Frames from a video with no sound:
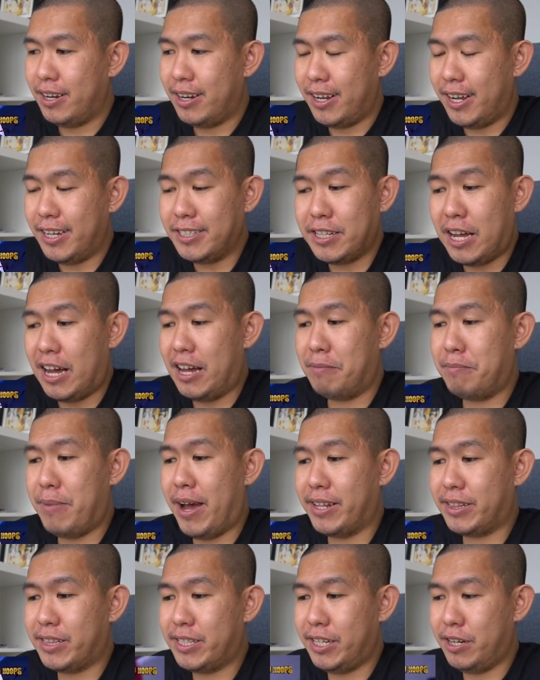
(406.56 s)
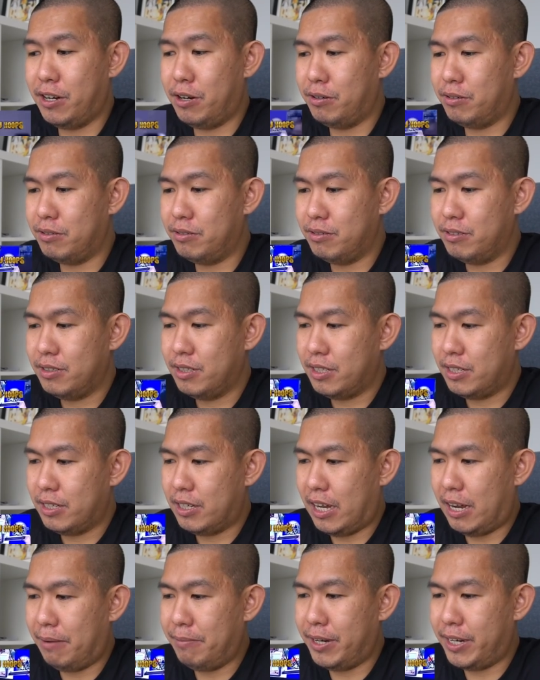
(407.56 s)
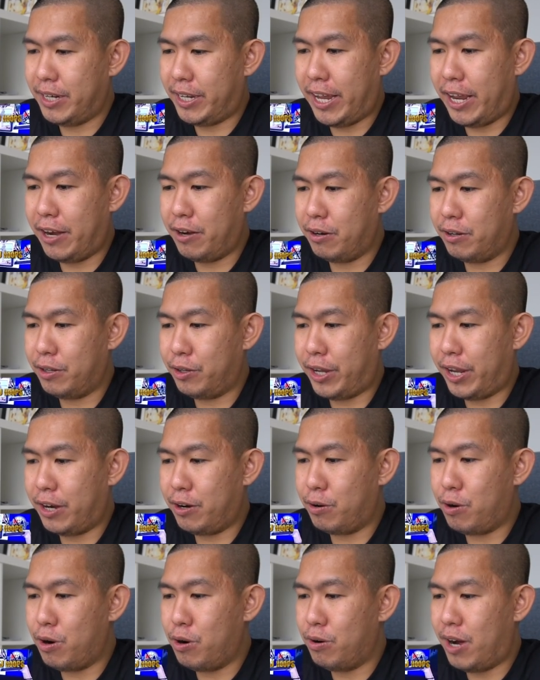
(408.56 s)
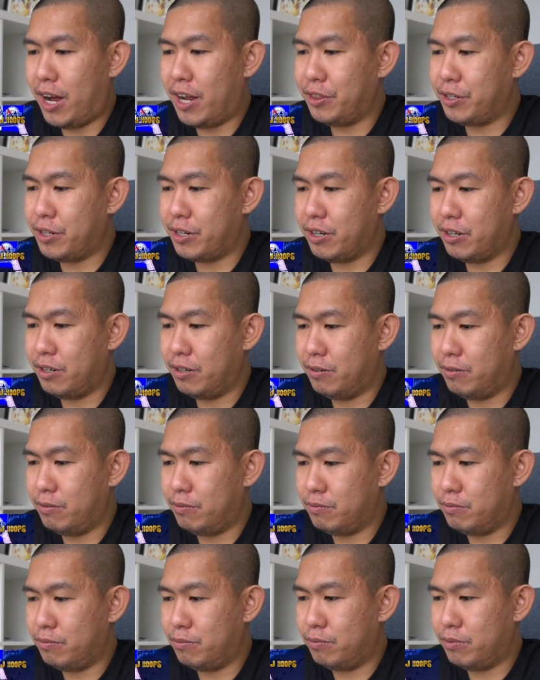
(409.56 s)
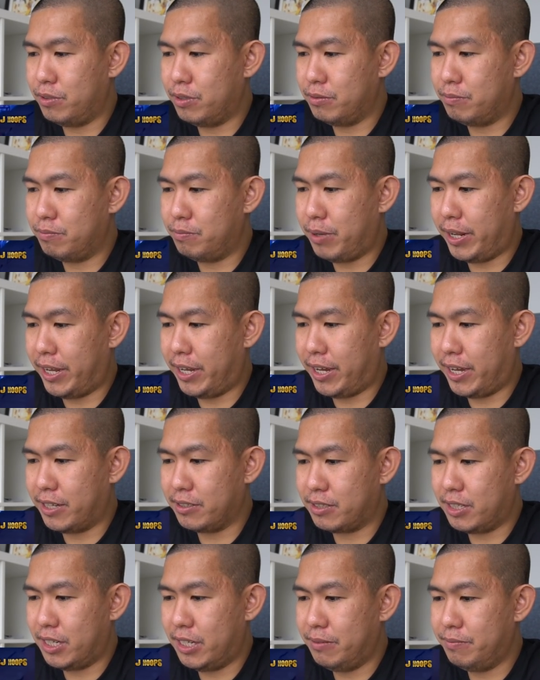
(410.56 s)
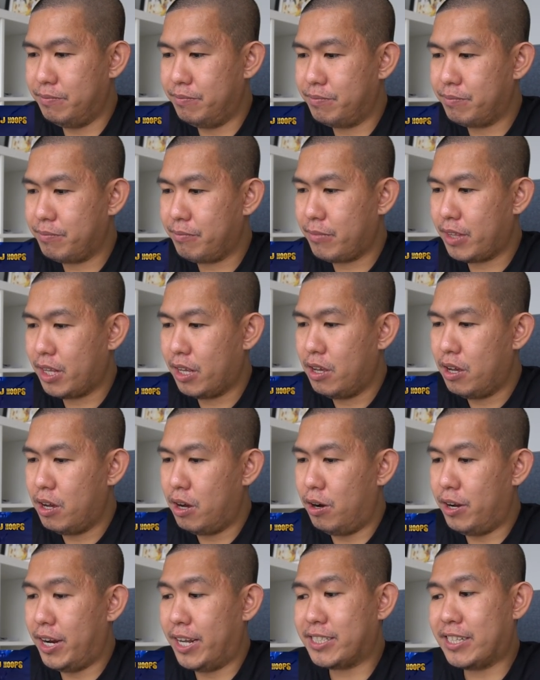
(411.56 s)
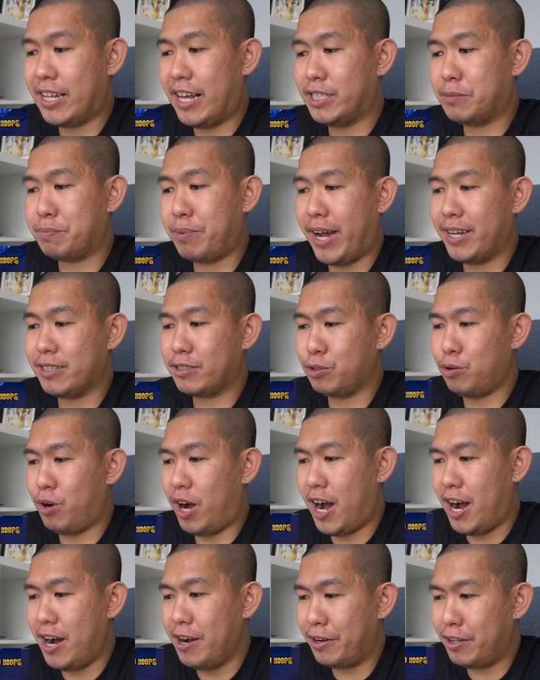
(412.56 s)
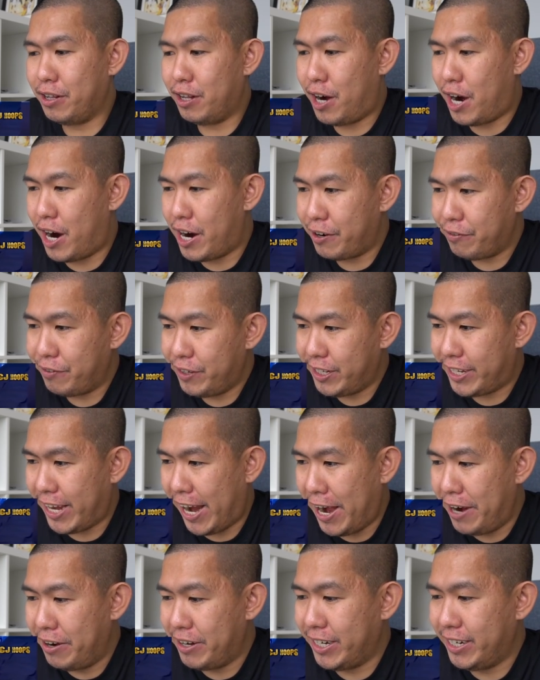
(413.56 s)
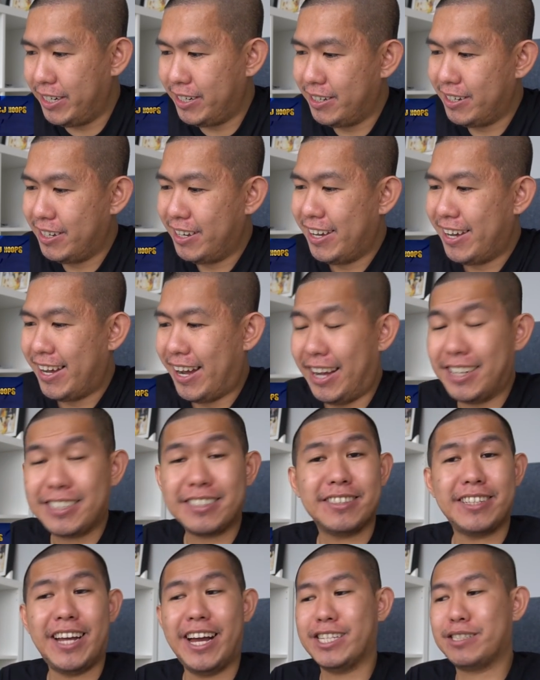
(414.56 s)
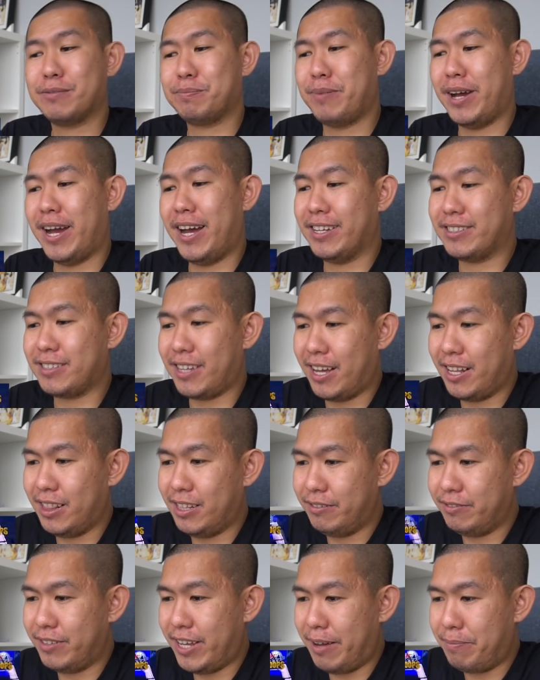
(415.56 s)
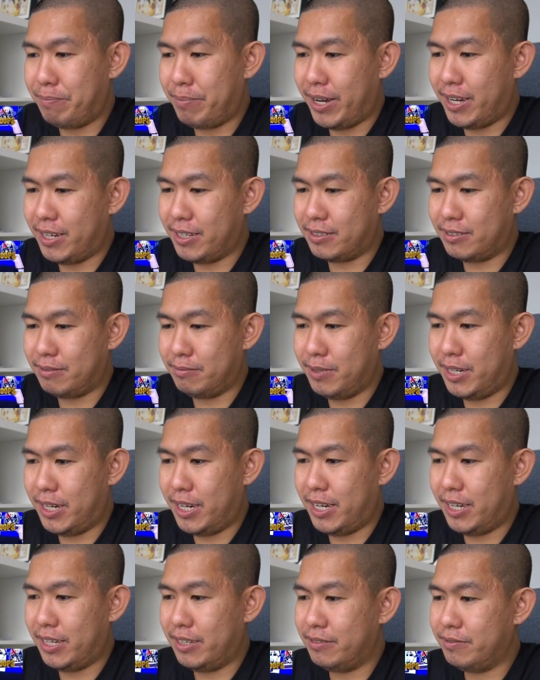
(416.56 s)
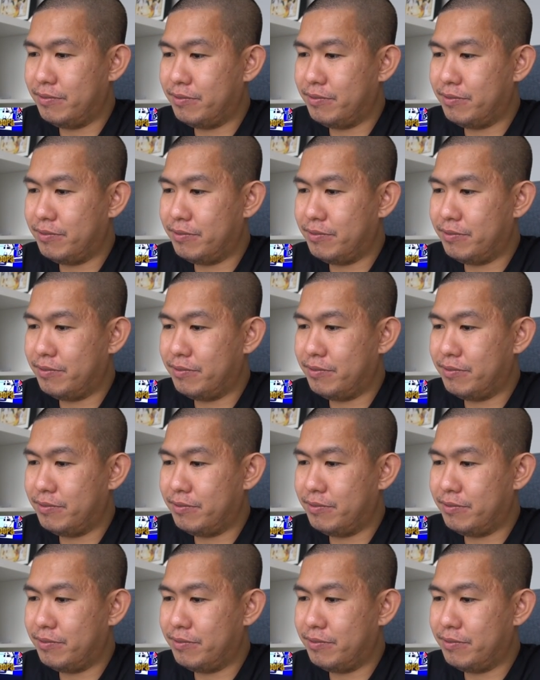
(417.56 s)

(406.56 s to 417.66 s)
That's not a bad deal. I mean, you cannot you cannot go under though playing against him. Oh, that's nice pass to Uncle Harvey Carey. That's a nice pass. I love that pass, man.